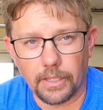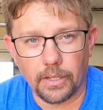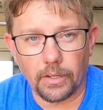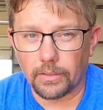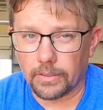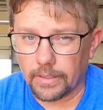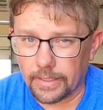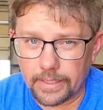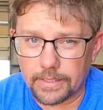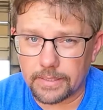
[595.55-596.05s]

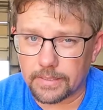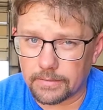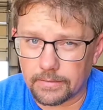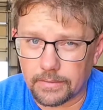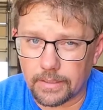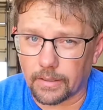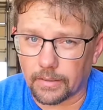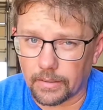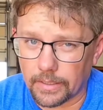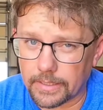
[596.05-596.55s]
at
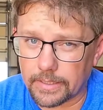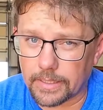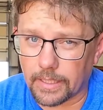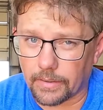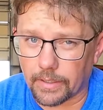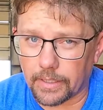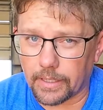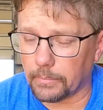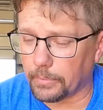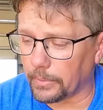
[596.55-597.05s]
least
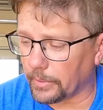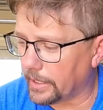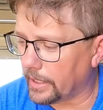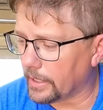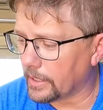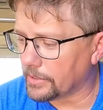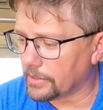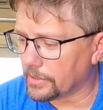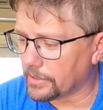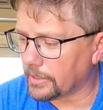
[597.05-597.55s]
every couple of
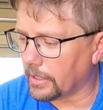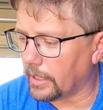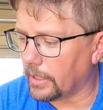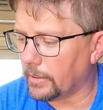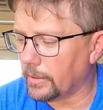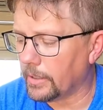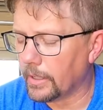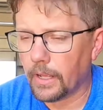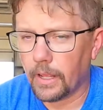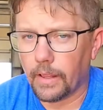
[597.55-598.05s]
years or
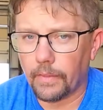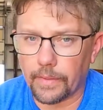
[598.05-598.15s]
so.